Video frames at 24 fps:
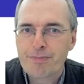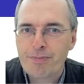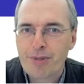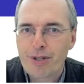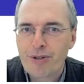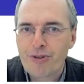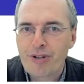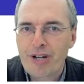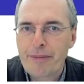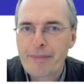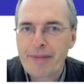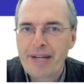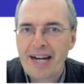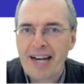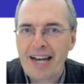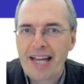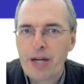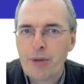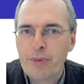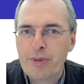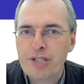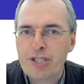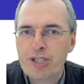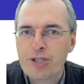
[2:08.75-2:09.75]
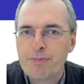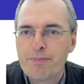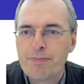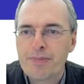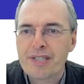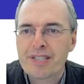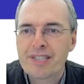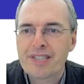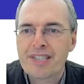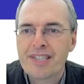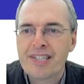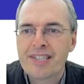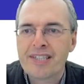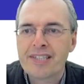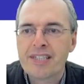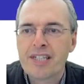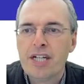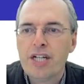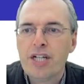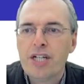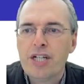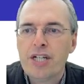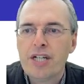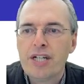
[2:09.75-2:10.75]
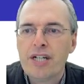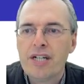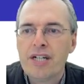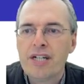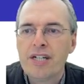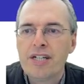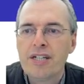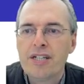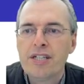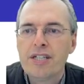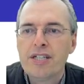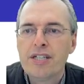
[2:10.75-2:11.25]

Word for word: programming language, but it uh,